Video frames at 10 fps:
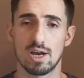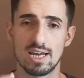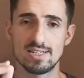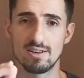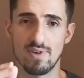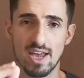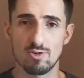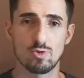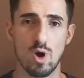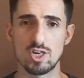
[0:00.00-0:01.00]
Here's a very
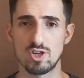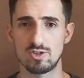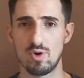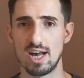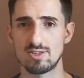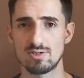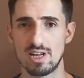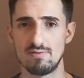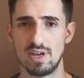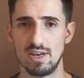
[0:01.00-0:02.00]
good question to ask
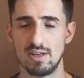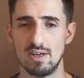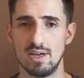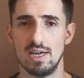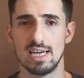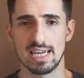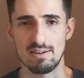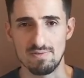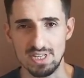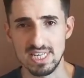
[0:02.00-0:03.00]
yourself then.
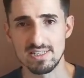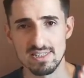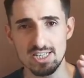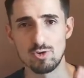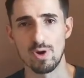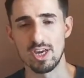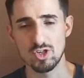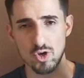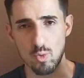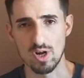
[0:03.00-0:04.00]
If this
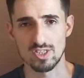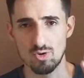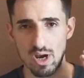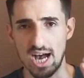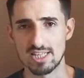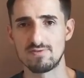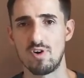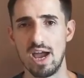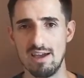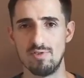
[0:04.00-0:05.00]
situation was to last
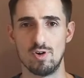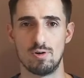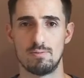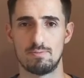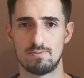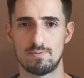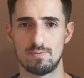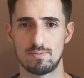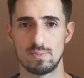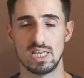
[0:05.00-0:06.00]
forever,
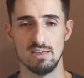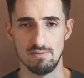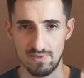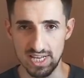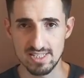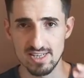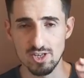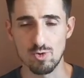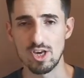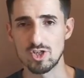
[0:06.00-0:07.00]

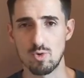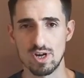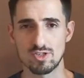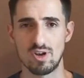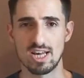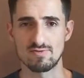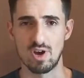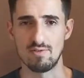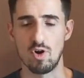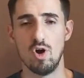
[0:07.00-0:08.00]

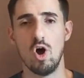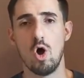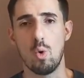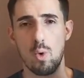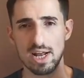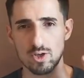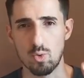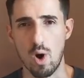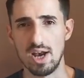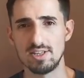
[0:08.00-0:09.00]
what
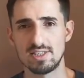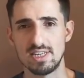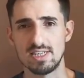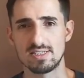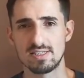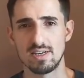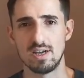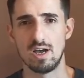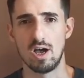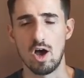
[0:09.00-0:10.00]
qualities
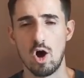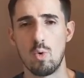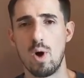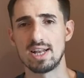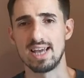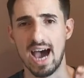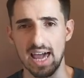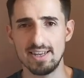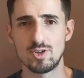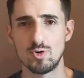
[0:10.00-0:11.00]
or what
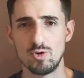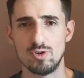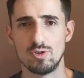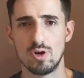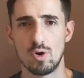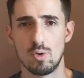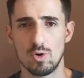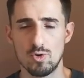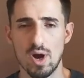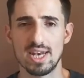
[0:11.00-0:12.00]
attitude
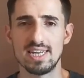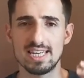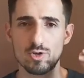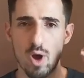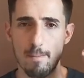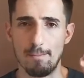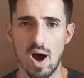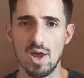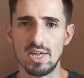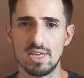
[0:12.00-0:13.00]
do I need to
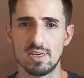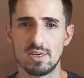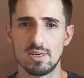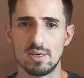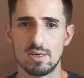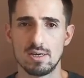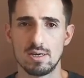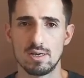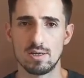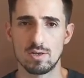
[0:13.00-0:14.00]
embody
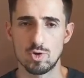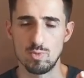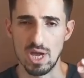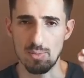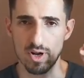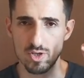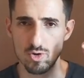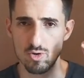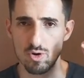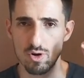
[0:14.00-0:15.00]
to be able
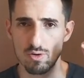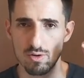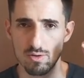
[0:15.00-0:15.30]
to